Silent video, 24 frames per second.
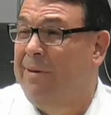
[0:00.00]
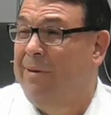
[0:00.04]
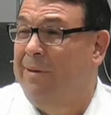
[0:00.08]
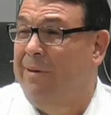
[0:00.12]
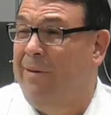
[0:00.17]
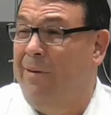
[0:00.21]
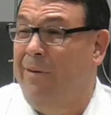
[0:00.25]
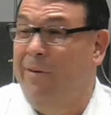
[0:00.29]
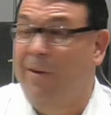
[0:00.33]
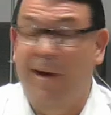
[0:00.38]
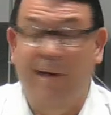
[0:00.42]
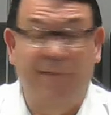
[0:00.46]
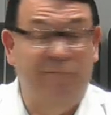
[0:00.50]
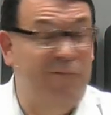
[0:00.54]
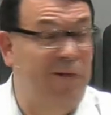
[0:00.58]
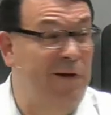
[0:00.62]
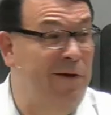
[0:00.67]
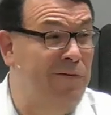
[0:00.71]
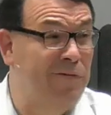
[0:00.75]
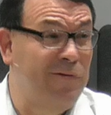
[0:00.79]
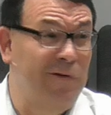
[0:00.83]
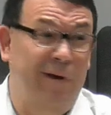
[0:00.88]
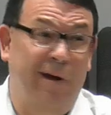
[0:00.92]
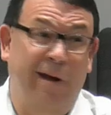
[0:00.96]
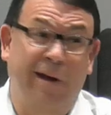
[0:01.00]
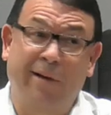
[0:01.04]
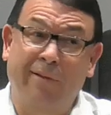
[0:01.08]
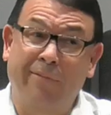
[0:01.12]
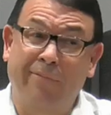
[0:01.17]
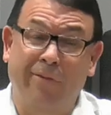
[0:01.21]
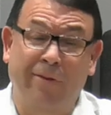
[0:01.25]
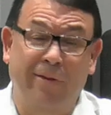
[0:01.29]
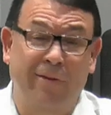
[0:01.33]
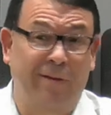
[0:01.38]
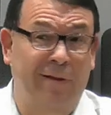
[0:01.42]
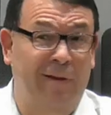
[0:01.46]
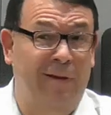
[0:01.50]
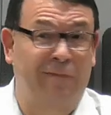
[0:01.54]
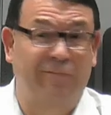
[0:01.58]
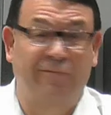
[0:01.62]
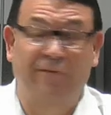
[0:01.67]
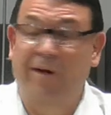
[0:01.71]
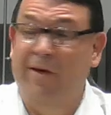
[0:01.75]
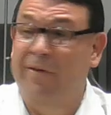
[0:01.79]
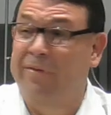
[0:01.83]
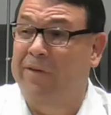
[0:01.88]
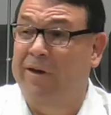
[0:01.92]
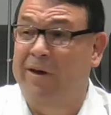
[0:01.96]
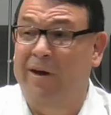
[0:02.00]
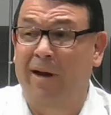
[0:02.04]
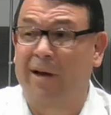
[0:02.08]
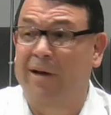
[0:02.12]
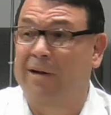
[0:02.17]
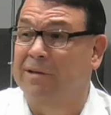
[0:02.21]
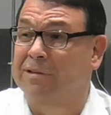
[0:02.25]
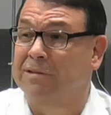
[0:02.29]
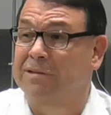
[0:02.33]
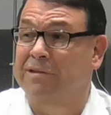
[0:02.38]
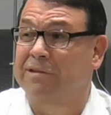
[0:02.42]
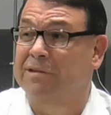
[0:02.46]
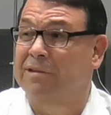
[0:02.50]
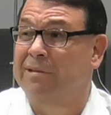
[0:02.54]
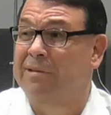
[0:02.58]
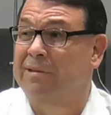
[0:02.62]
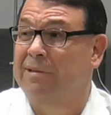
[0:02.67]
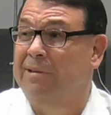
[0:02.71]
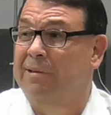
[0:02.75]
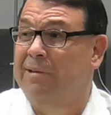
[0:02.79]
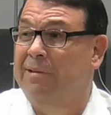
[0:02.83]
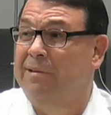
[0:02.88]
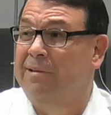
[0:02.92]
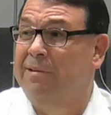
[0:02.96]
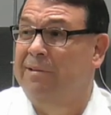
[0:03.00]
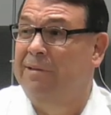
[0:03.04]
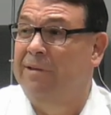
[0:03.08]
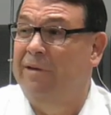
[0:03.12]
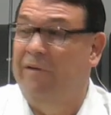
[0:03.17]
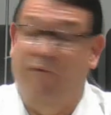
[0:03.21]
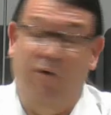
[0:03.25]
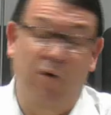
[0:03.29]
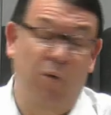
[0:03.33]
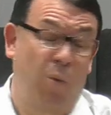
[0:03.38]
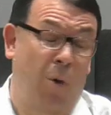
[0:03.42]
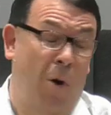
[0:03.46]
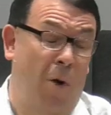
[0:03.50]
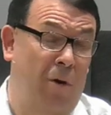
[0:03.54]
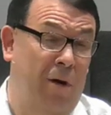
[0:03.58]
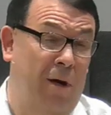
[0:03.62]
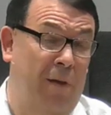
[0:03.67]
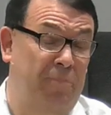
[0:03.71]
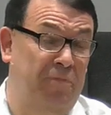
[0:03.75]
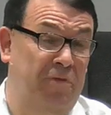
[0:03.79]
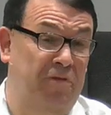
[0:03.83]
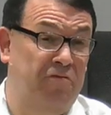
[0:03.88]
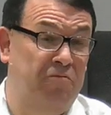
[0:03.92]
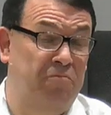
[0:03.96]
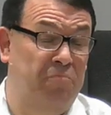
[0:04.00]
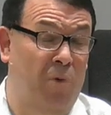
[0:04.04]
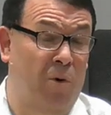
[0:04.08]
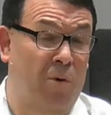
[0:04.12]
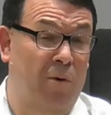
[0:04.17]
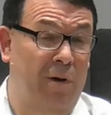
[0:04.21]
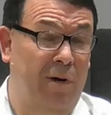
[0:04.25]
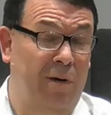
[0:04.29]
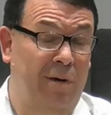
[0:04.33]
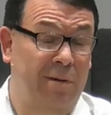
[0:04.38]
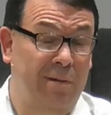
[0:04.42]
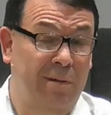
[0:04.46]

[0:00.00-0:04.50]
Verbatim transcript: you have decent health, if nothing else. You woke up this morning,